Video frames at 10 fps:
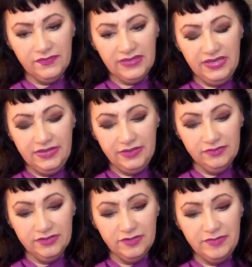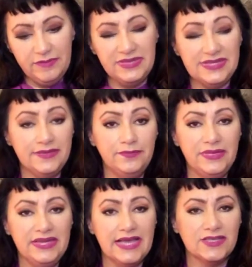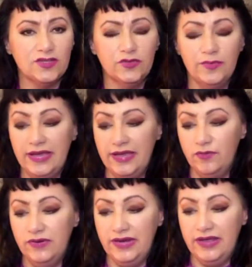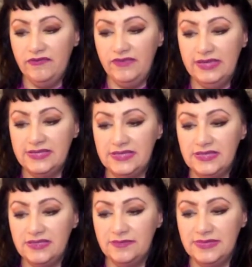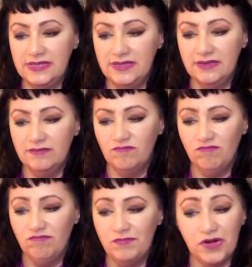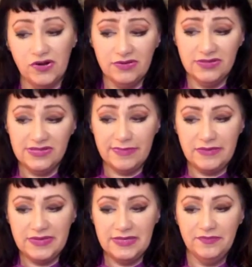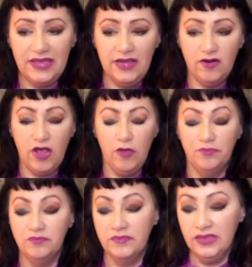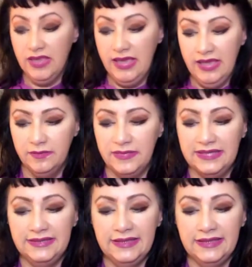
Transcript: and they're a little bit bedazzled by what I fancy to be pearls, maybe, I don't know, but